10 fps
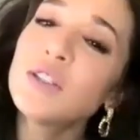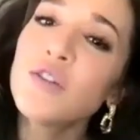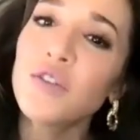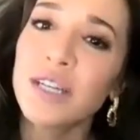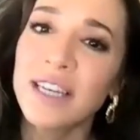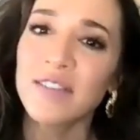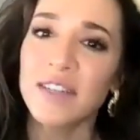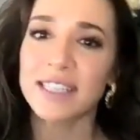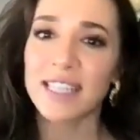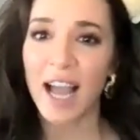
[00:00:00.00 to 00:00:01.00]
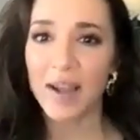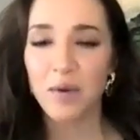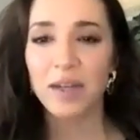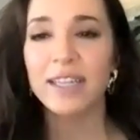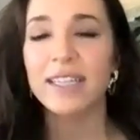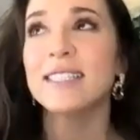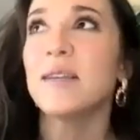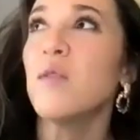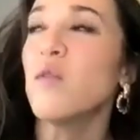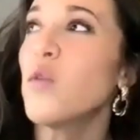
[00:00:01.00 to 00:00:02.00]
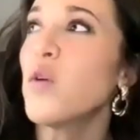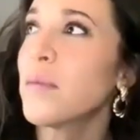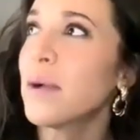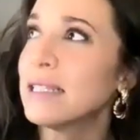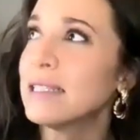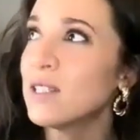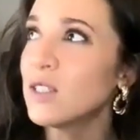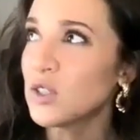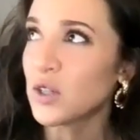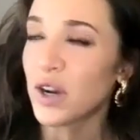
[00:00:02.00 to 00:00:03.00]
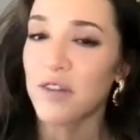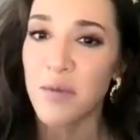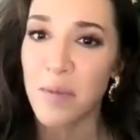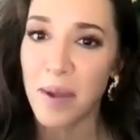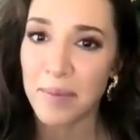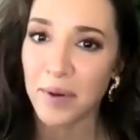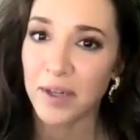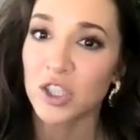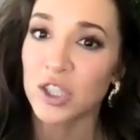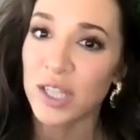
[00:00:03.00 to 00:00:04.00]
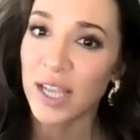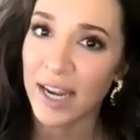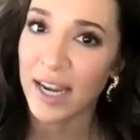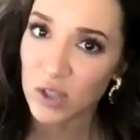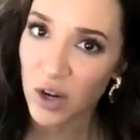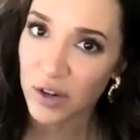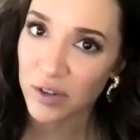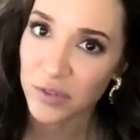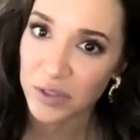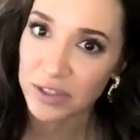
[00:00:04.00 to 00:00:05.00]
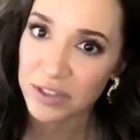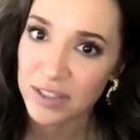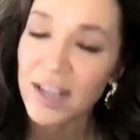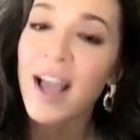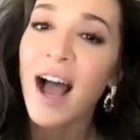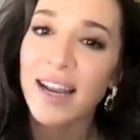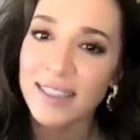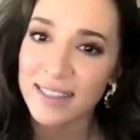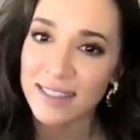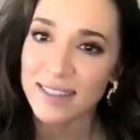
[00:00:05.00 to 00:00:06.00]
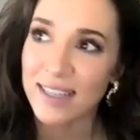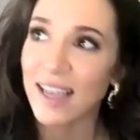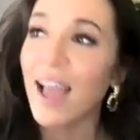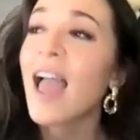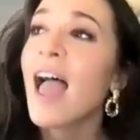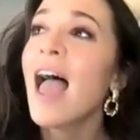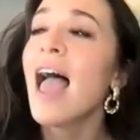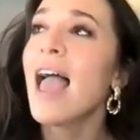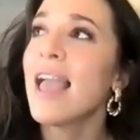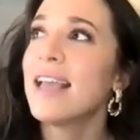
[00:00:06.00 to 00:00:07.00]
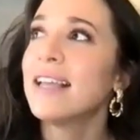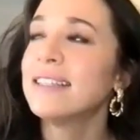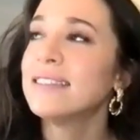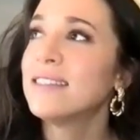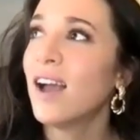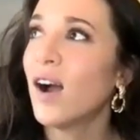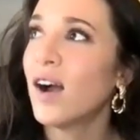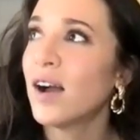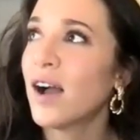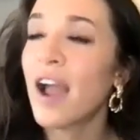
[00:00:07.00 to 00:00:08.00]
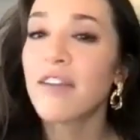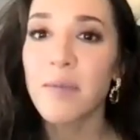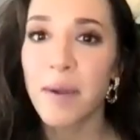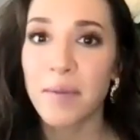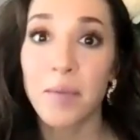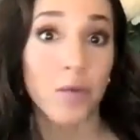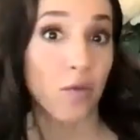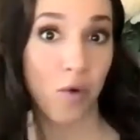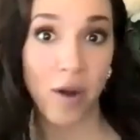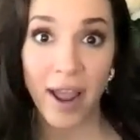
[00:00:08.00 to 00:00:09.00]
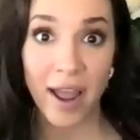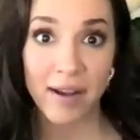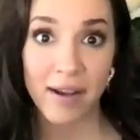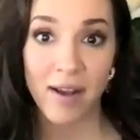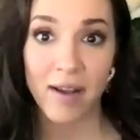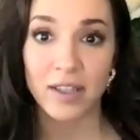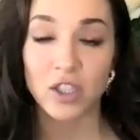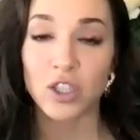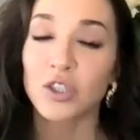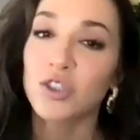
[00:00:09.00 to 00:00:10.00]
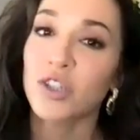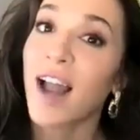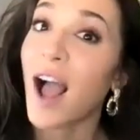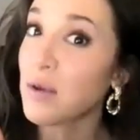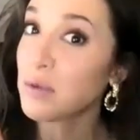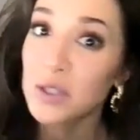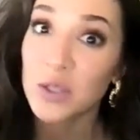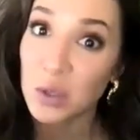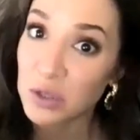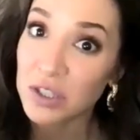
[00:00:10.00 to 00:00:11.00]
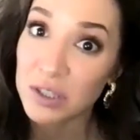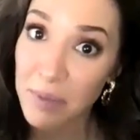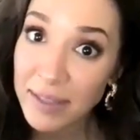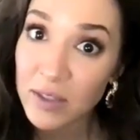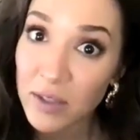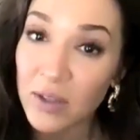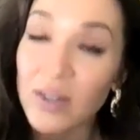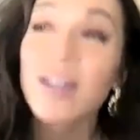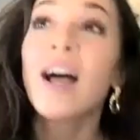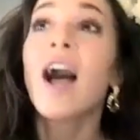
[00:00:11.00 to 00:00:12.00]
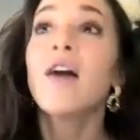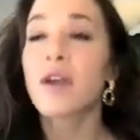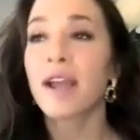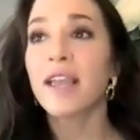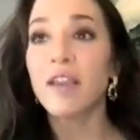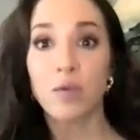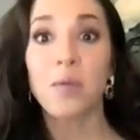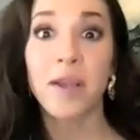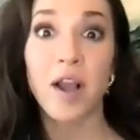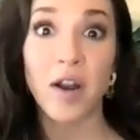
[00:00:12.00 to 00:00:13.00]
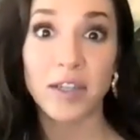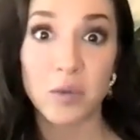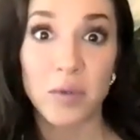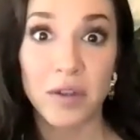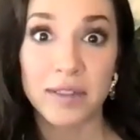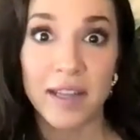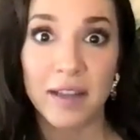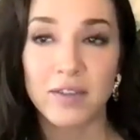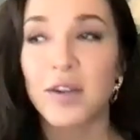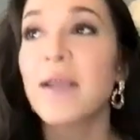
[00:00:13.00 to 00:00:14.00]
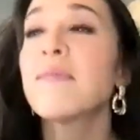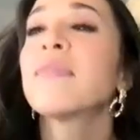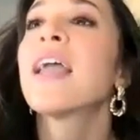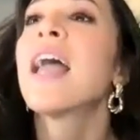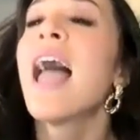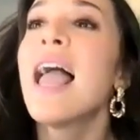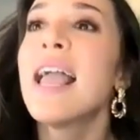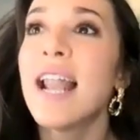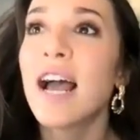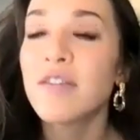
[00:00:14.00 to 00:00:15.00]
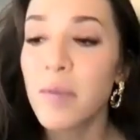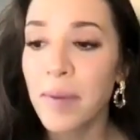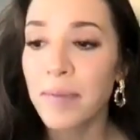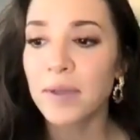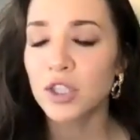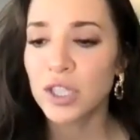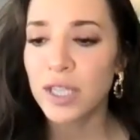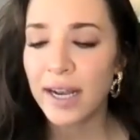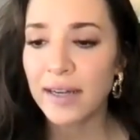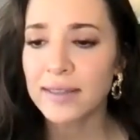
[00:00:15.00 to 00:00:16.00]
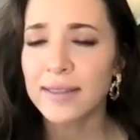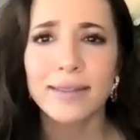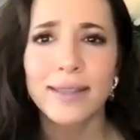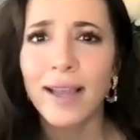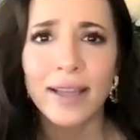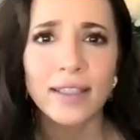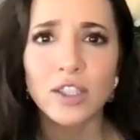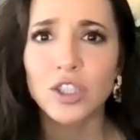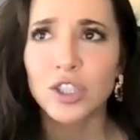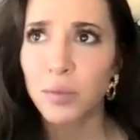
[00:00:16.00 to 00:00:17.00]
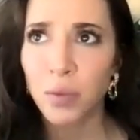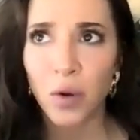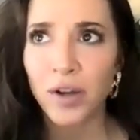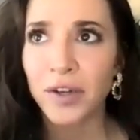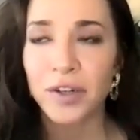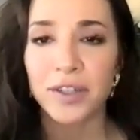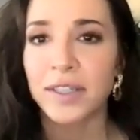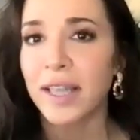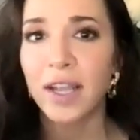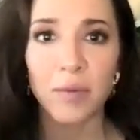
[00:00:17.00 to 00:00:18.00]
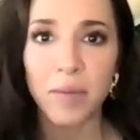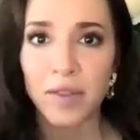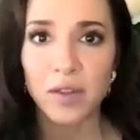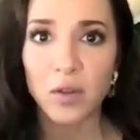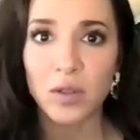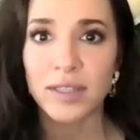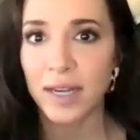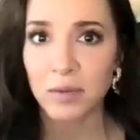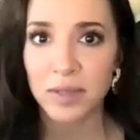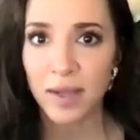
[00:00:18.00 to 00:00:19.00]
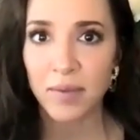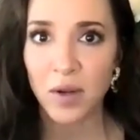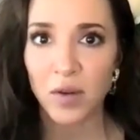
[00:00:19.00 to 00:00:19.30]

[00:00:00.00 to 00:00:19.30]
also forgiveness. I wanted to say before, my sister, I remember, she had a daughter first, Anastasia. And I remember before I had children, I was so judgmental, right? We're being honest with ourselves, right? And I remember she had Anastasia, and she brought her to like her mother-in-law's, and I was coming